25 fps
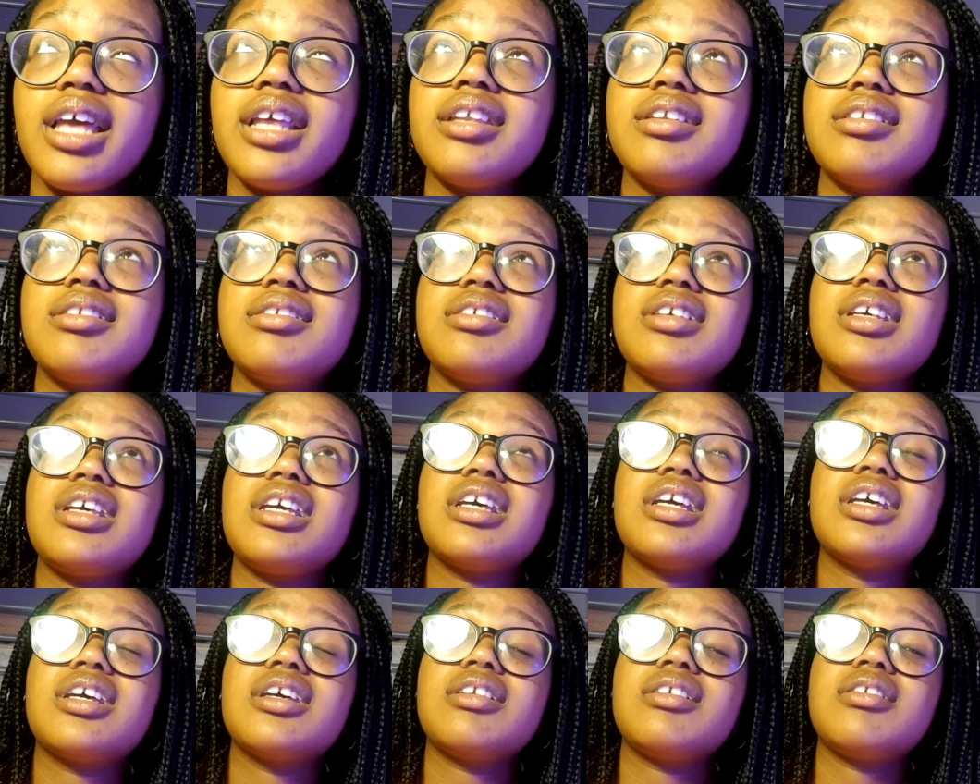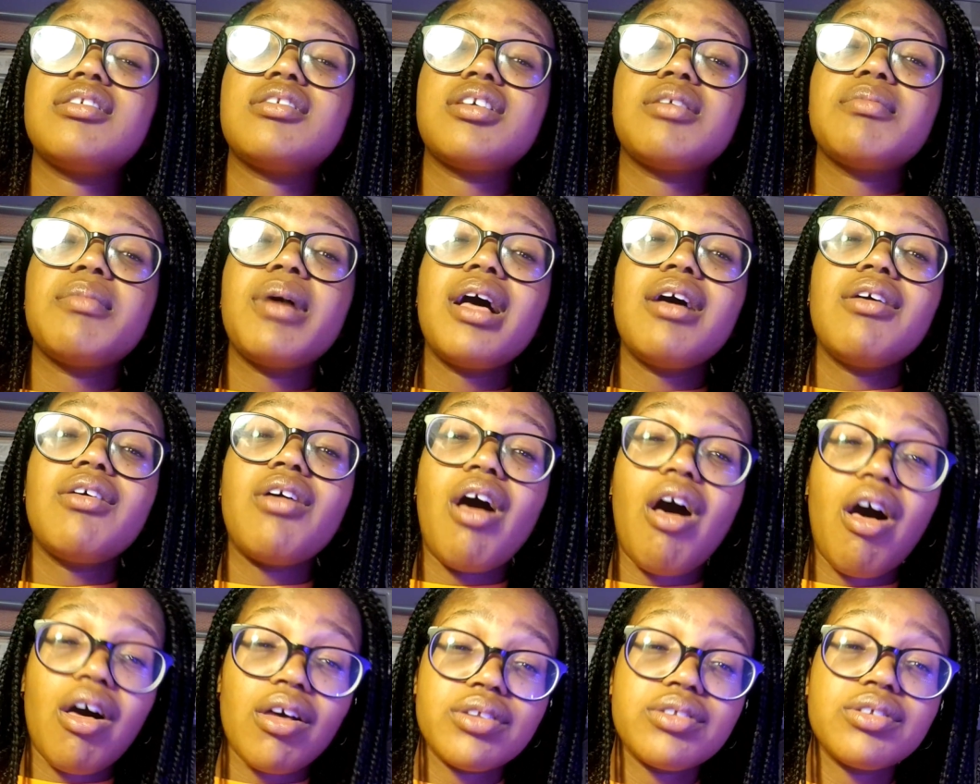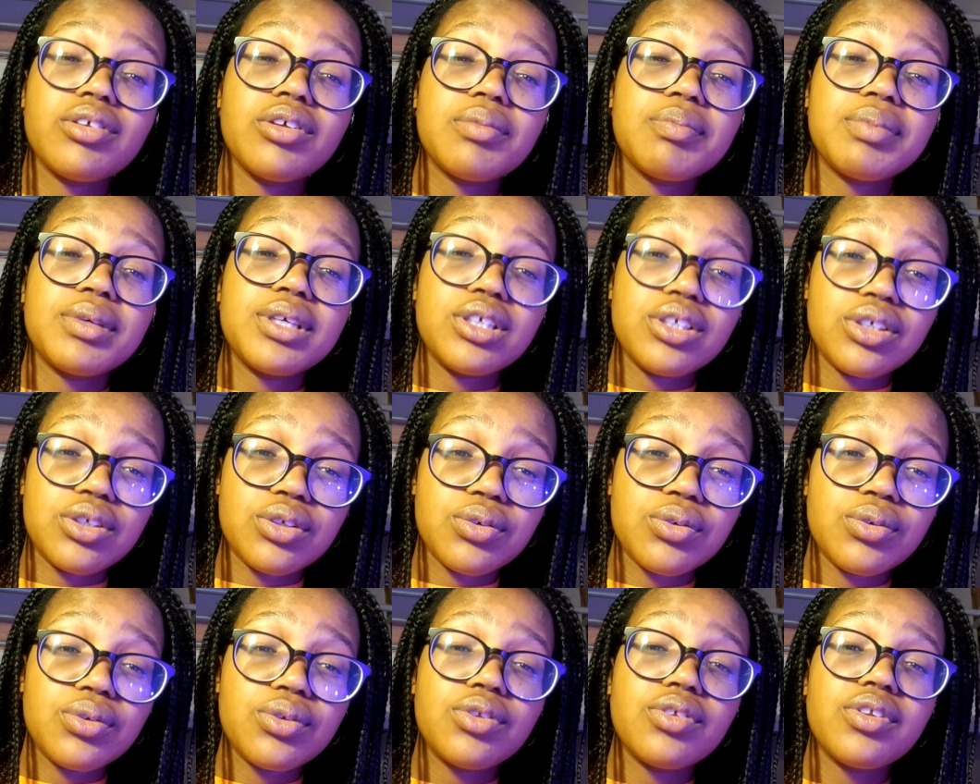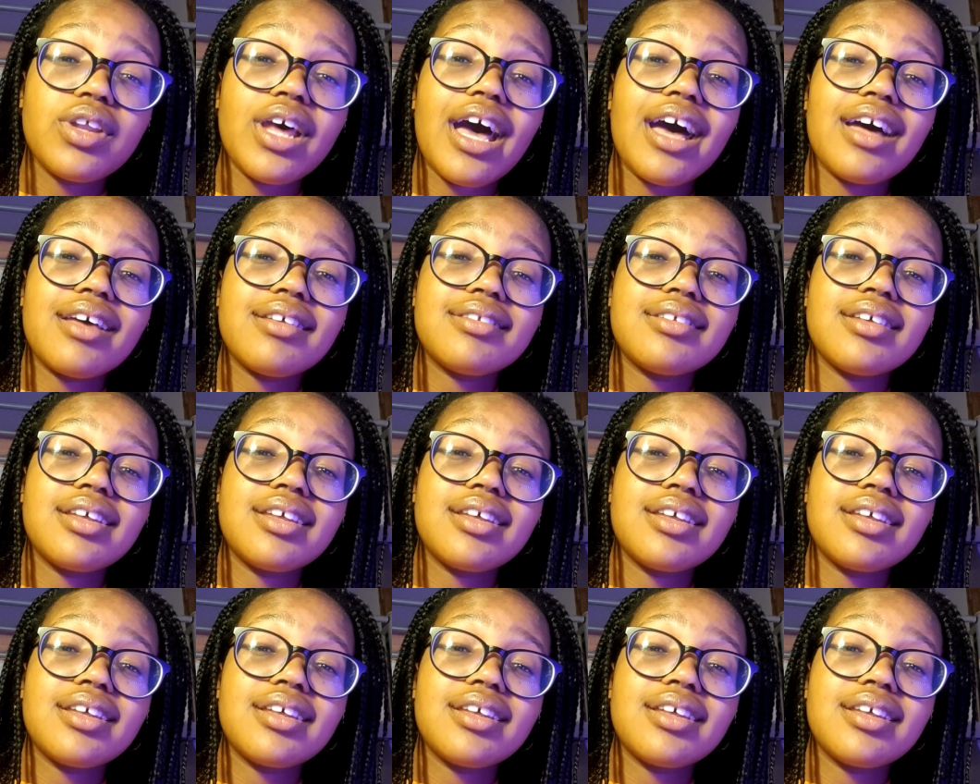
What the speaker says: And it can somehow also be used as